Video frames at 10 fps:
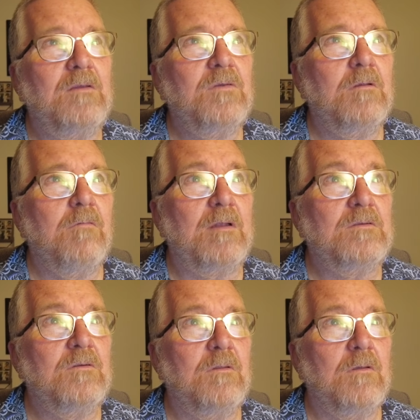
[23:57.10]
sure you
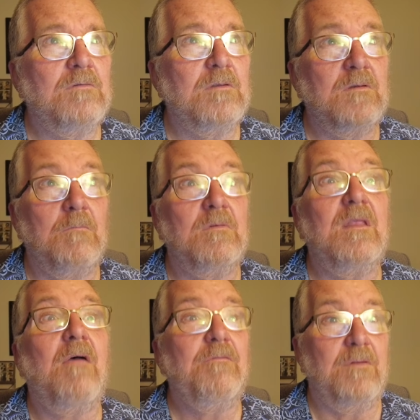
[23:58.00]
register those things.
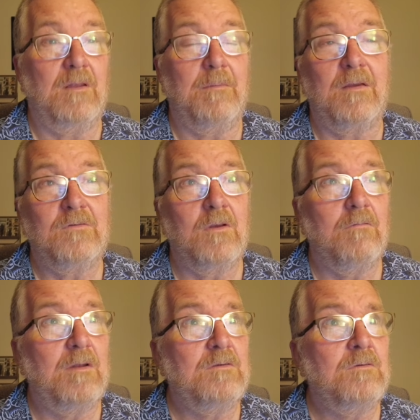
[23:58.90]
Definitely make sure you
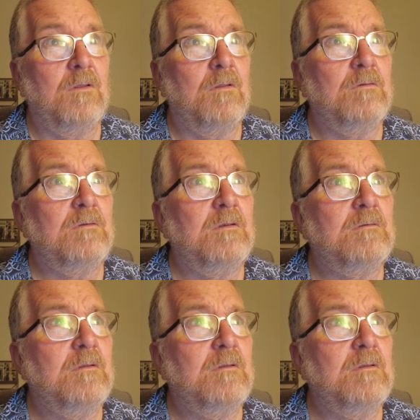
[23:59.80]
register those things.